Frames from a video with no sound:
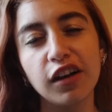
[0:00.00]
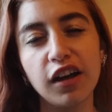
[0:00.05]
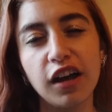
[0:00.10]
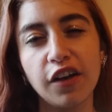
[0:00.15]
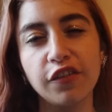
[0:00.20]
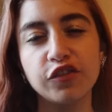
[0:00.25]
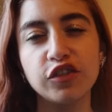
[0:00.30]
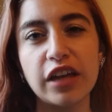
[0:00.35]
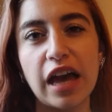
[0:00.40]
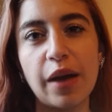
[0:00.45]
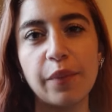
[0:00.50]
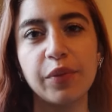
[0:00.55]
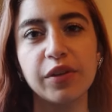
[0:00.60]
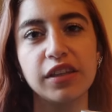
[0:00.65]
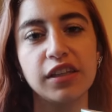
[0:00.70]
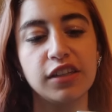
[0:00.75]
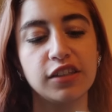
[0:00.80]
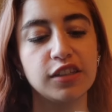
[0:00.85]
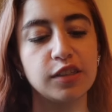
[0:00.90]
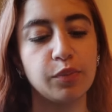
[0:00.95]
of
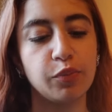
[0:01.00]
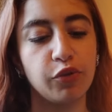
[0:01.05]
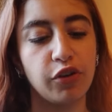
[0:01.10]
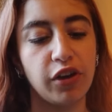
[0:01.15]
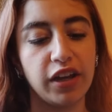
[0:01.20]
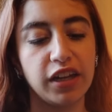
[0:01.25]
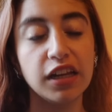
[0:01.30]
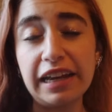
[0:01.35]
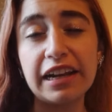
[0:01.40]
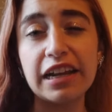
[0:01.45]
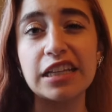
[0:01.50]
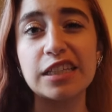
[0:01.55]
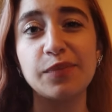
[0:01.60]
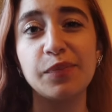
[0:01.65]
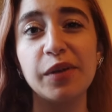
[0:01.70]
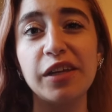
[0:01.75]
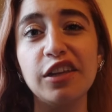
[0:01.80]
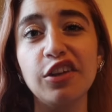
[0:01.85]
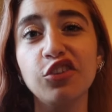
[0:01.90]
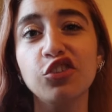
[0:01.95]
Japanese Sprite. It has
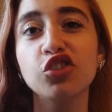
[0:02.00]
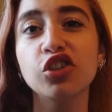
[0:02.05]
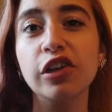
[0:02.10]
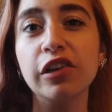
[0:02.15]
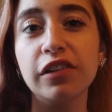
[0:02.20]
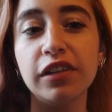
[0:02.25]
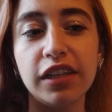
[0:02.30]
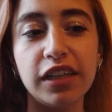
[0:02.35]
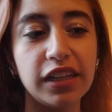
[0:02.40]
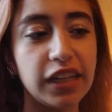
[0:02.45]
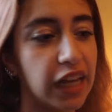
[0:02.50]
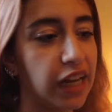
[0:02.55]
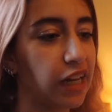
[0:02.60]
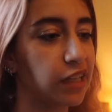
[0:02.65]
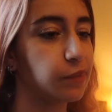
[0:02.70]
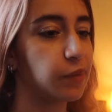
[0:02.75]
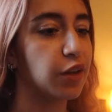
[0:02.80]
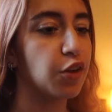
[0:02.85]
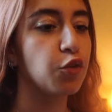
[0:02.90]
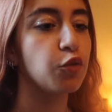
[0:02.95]
been a journey, it has
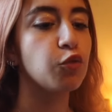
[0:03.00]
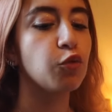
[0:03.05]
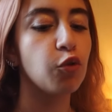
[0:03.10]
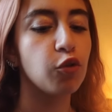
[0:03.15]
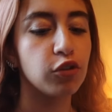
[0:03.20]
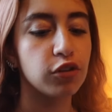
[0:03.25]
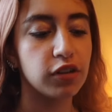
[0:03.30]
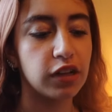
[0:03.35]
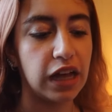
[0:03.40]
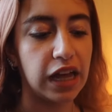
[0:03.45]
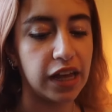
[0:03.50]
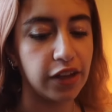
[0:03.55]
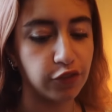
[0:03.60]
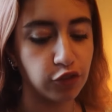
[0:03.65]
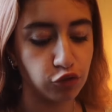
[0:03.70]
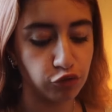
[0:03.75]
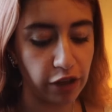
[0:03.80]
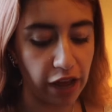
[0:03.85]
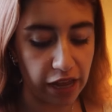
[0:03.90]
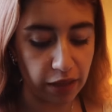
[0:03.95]
been a war. I have
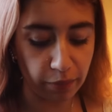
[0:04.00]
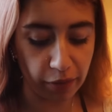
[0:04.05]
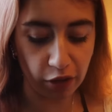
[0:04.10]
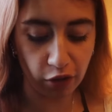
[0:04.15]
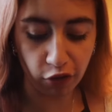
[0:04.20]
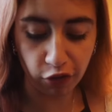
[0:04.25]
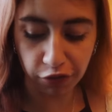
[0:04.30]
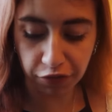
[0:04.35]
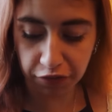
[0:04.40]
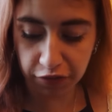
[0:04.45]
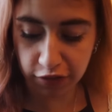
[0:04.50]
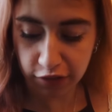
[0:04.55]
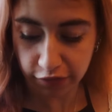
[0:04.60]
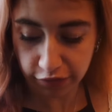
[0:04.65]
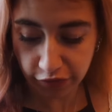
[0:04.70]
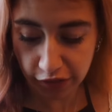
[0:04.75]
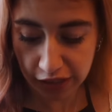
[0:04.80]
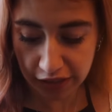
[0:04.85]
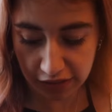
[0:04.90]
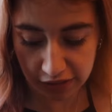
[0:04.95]
tried my hardest to
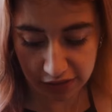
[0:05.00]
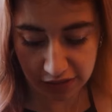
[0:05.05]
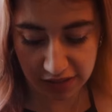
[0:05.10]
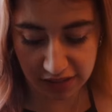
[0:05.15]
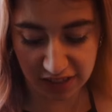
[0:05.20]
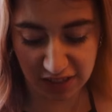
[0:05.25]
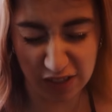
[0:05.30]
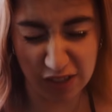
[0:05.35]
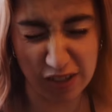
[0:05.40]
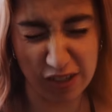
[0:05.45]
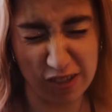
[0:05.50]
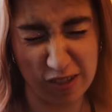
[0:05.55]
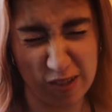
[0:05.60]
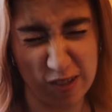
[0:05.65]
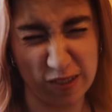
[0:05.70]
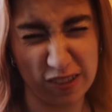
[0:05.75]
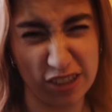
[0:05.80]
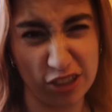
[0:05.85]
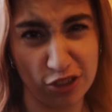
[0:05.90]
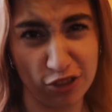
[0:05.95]
find this
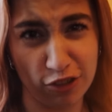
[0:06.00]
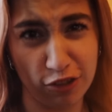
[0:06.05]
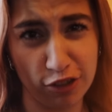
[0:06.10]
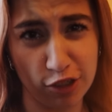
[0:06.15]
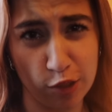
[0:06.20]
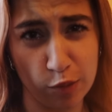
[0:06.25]
gosh darn